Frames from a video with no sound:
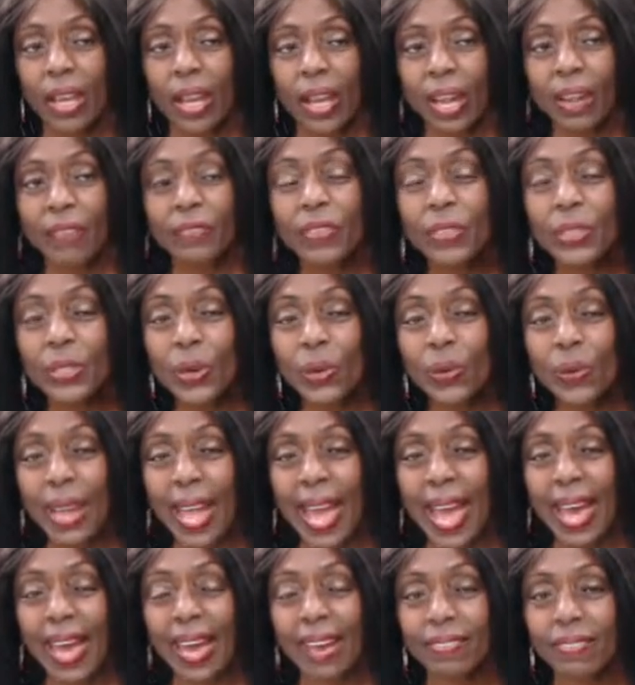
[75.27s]
If you don't
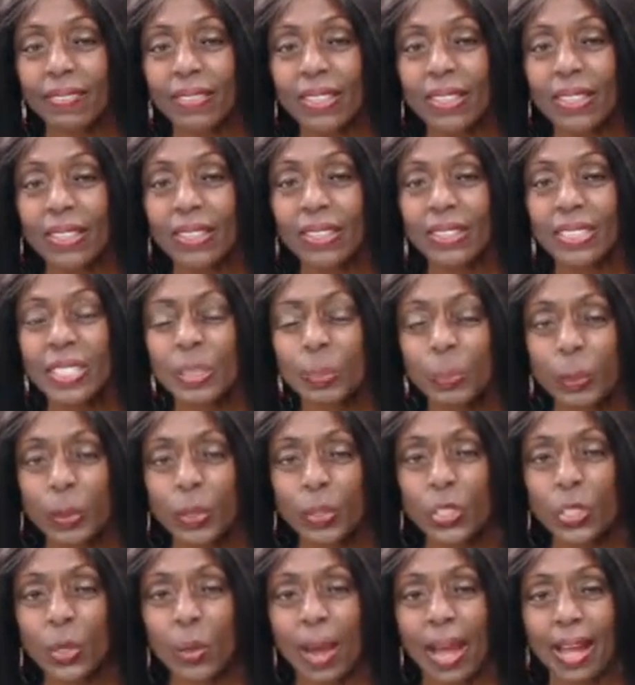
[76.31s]
have
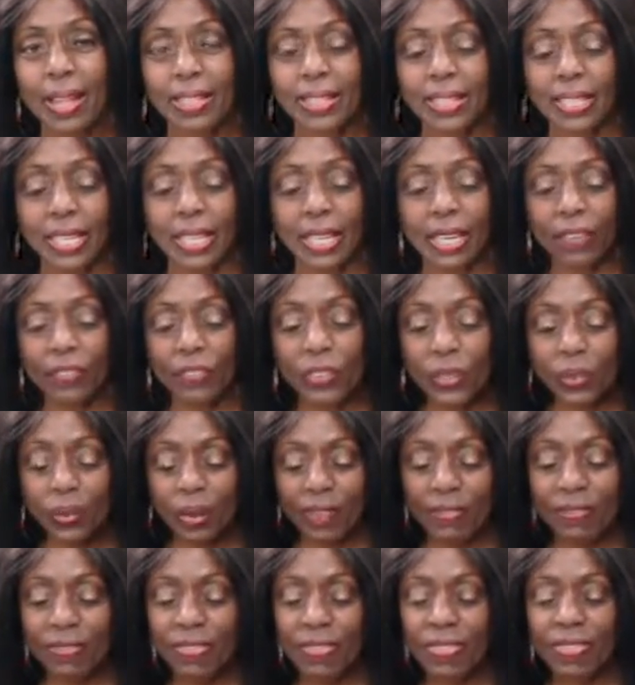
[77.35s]
spirituality, and if you don't
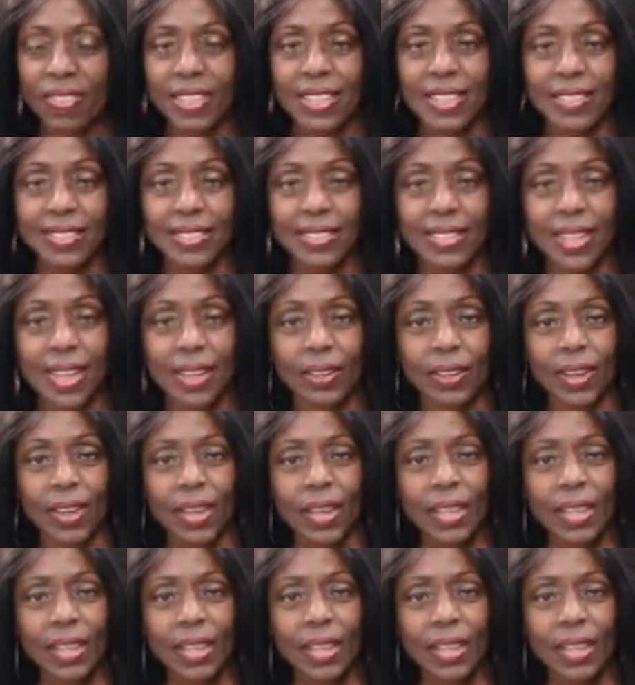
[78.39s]
have things that,